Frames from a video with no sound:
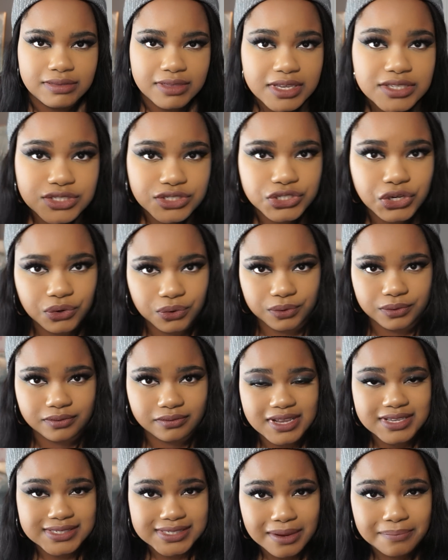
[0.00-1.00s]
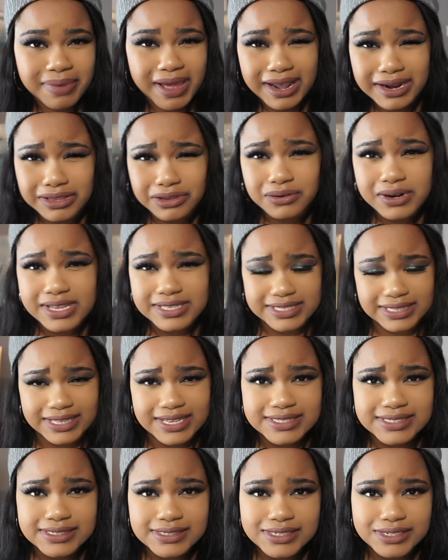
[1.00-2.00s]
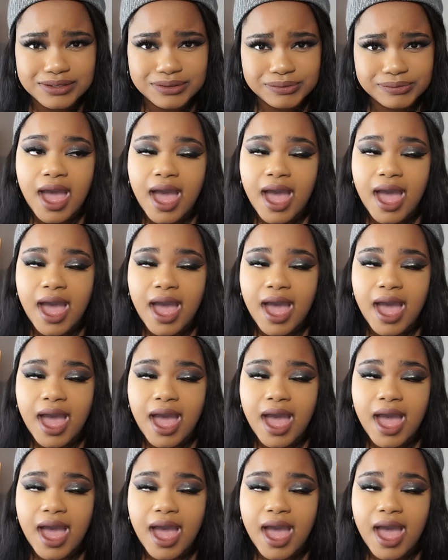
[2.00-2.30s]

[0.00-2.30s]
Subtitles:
this dude is somebody you need to listen to.